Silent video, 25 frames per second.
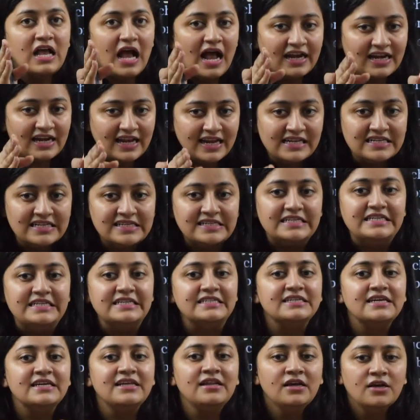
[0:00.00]
And in
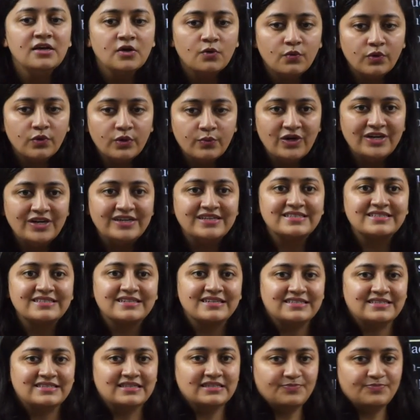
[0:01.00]
detail, we will discuss